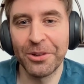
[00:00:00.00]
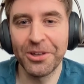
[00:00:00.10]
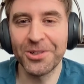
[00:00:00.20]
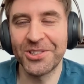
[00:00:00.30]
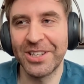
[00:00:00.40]
But on
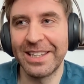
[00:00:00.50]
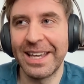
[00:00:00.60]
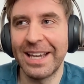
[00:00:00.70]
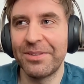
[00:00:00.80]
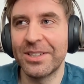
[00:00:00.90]
the other side,
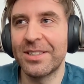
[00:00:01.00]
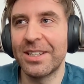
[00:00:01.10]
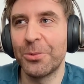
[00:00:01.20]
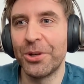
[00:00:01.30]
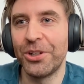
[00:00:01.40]
they have this
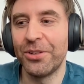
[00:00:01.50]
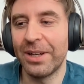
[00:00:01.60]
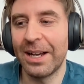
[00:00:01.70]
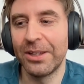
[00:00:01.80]
thing where you